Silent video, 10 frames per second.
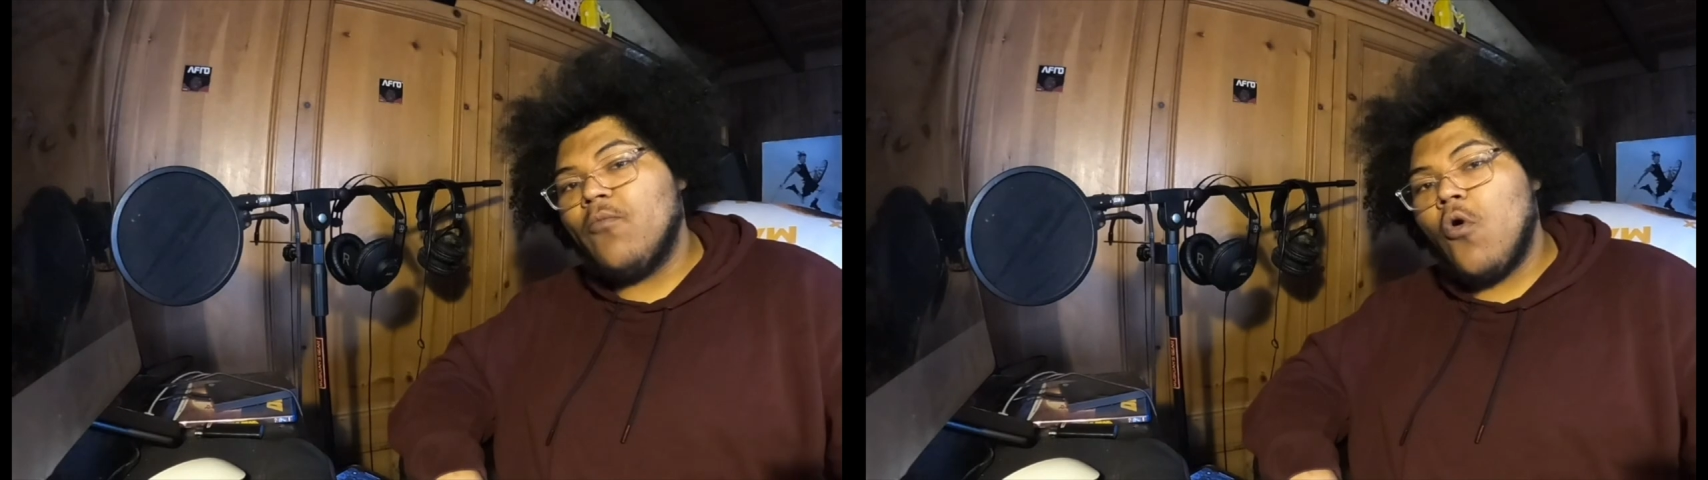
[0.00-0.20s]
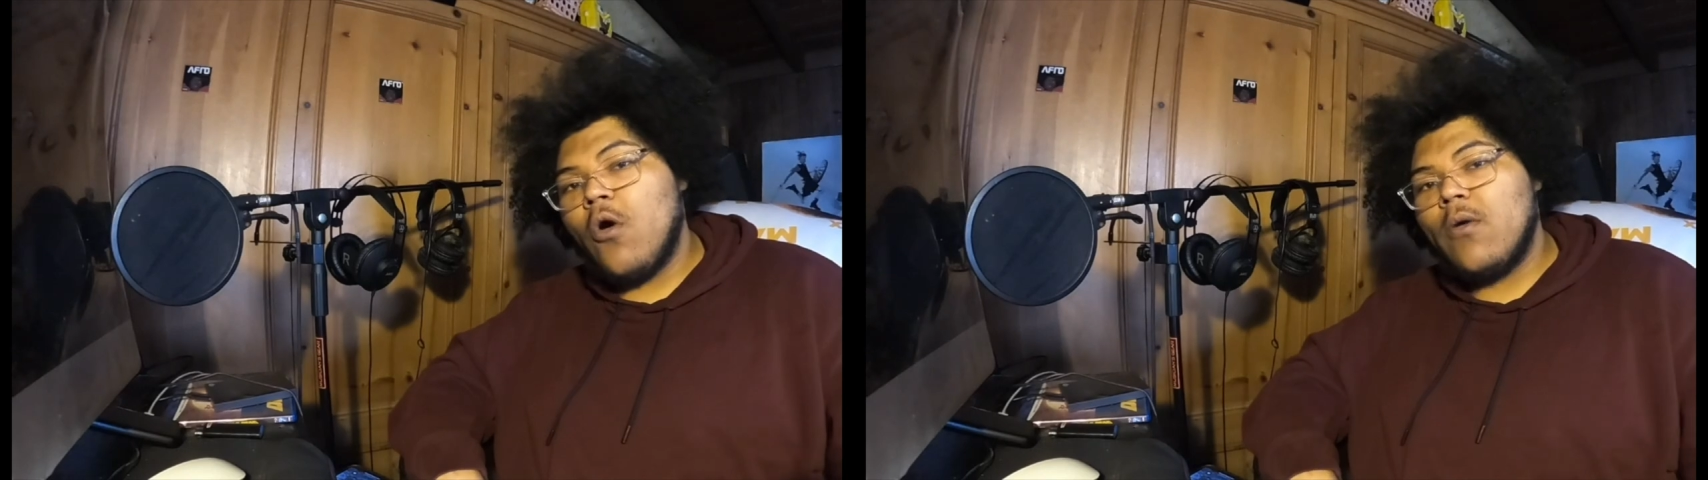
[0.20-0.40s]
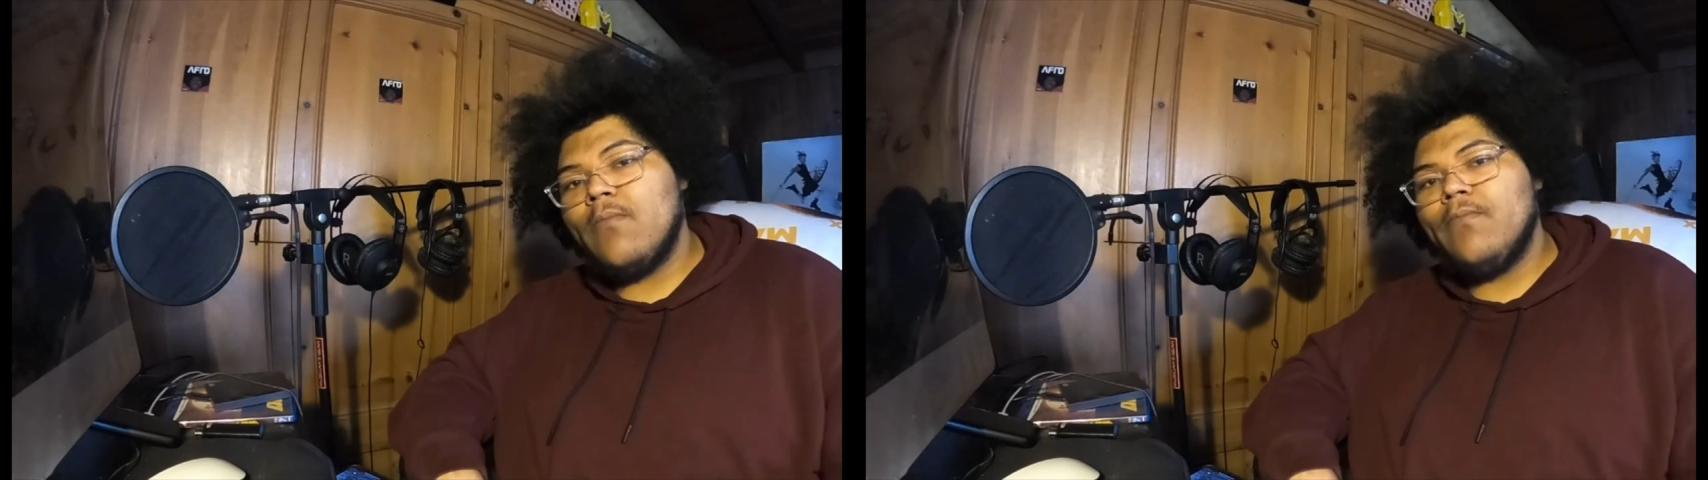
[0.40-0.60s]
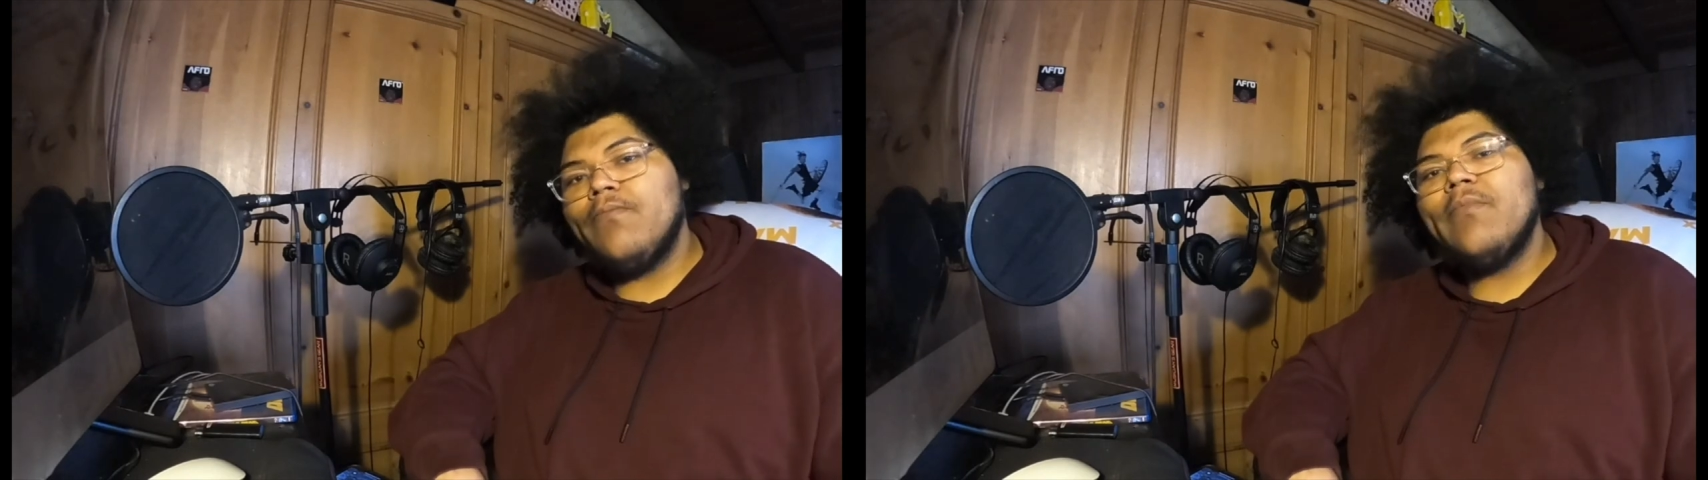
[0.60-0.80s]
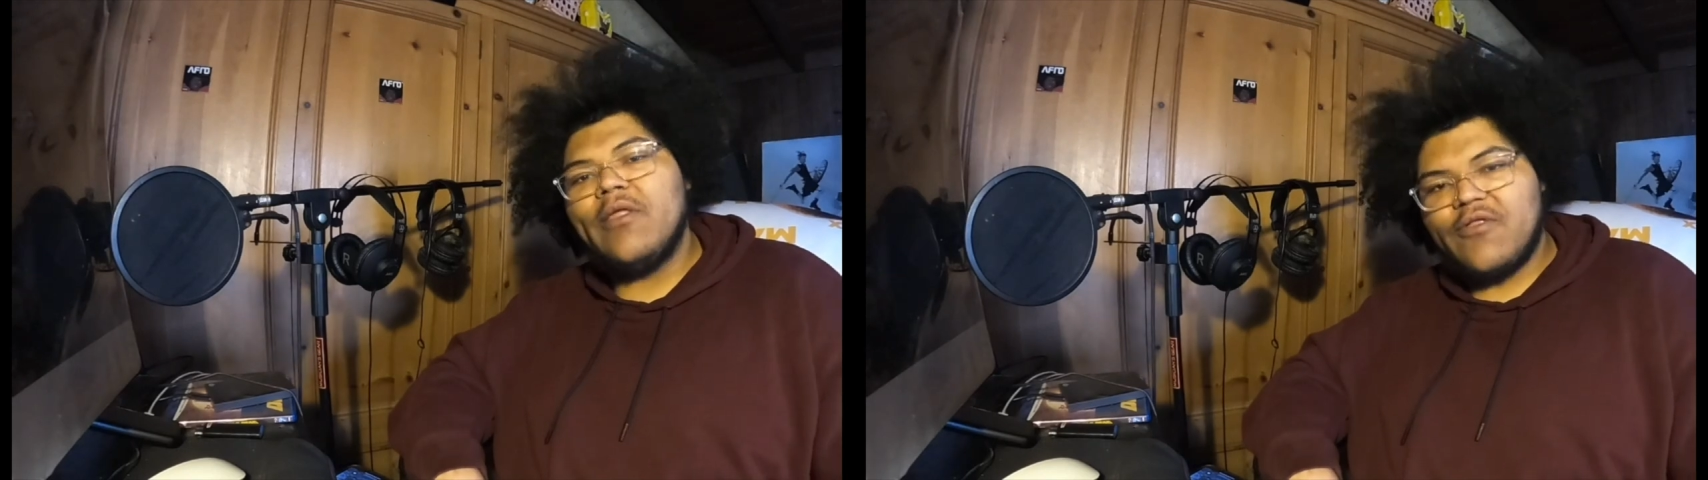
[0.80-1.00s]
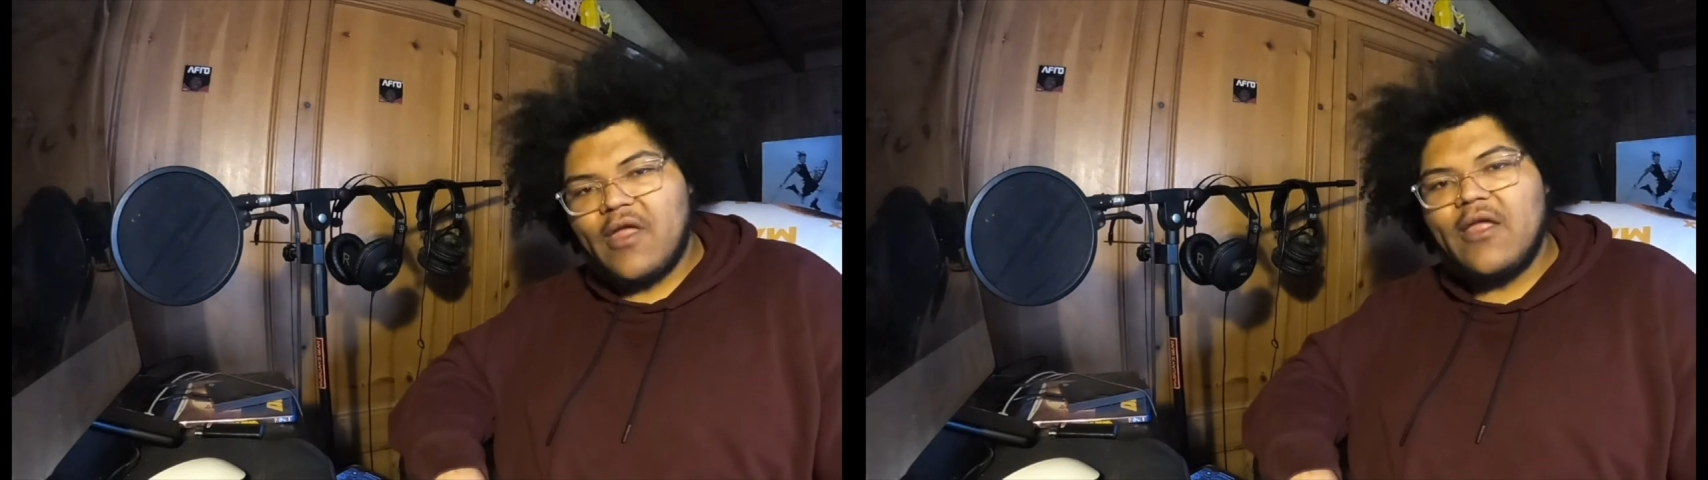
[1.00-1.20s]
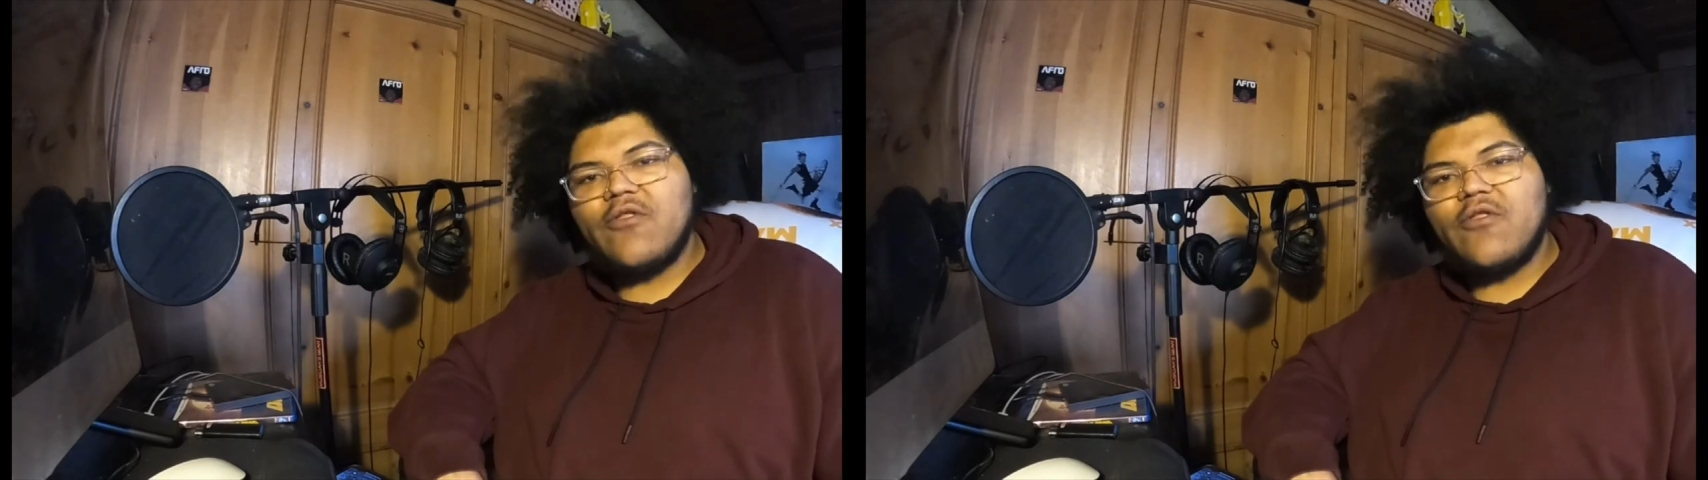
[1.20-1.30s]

more and stay